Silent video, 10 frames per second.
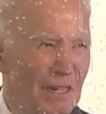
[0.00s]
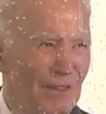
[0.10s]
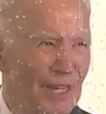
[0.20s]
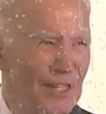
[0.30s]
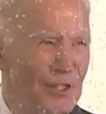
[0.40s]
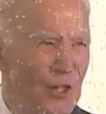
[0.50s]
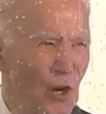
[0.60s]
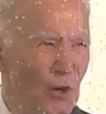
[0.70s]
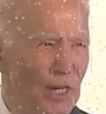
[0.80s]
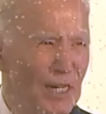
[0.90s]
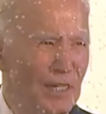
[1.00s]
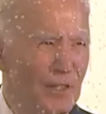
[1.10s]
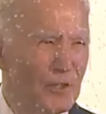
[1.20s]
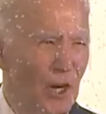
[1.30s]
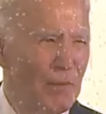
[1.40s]
And the ingenuity,
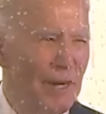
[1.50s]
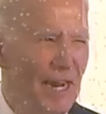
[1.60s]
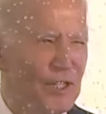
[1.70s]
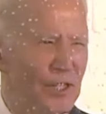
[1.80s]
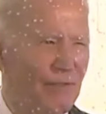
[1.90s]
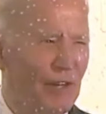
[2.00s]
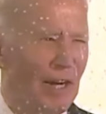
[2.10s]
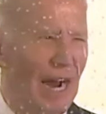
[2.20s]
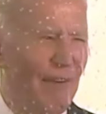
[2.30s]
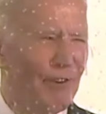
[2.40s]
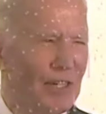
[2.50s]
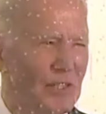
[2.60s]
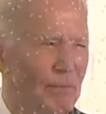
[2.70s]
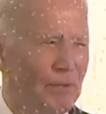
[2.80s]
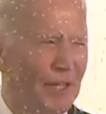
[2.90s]
determination of young
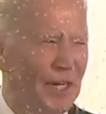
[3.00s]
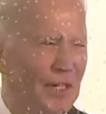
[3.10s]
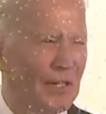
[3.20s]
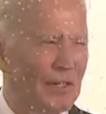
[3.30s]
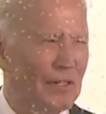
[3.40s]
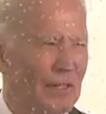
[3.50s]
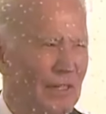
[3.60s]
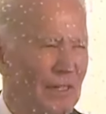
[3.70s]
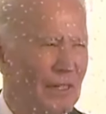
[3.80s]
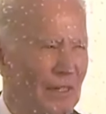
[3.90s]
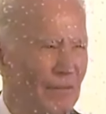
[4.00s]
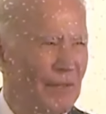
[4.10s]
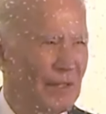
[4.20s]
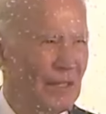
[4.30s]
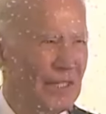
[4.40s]
Africans in particular,
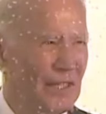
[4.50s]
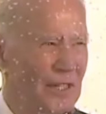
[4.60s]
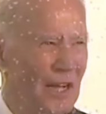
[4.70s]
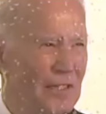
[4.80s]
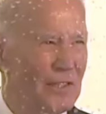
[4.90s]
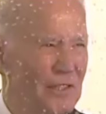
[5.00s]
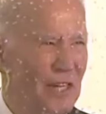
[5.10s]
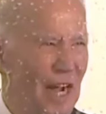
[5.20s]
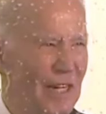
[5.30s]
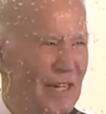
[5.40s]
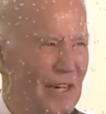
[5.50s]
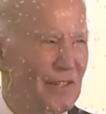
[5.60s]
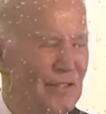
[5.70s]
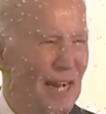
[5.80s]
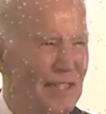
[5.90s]
like the young society
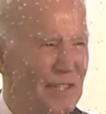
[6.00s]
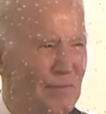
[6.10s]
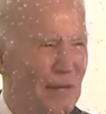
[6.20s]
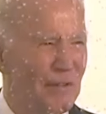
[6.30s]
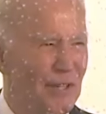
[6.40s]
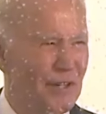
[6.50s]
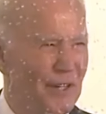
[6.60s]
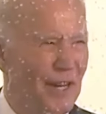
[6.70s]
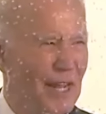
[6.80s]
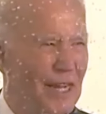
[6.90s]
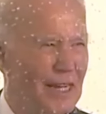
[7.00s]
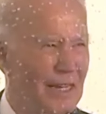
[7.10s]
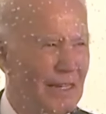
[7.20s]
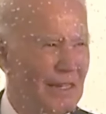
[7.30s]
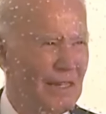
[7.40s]
leaders I just met with here today,
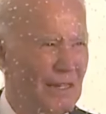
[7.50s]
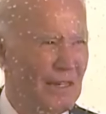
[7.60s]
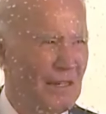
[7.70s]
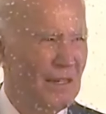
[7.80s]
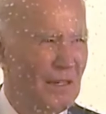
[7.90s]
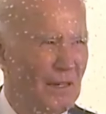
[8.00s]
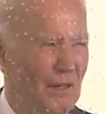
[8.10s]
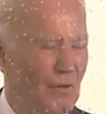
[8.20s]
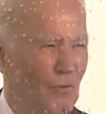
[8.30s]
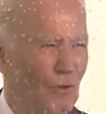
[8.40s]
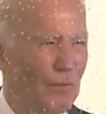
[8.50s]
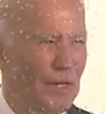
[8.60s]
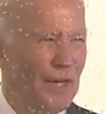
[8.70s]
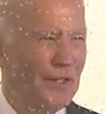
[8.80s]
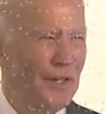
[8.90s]
will
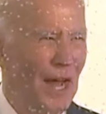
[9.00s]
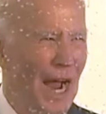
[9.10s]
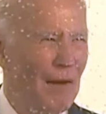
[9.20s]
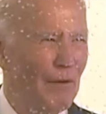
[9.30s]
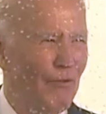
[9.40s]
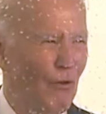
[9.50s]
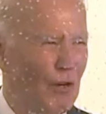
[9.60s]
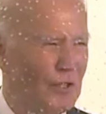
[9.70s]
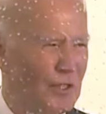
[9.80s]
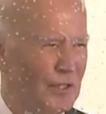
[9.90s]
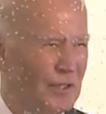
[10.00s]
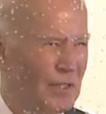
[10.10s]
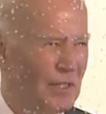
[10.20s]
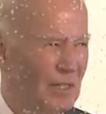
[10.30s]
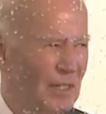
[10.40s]
be undeniable forces
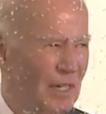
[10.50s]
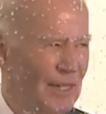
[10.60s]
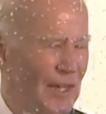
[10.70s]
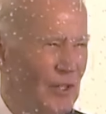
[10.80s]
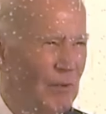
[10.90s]
in that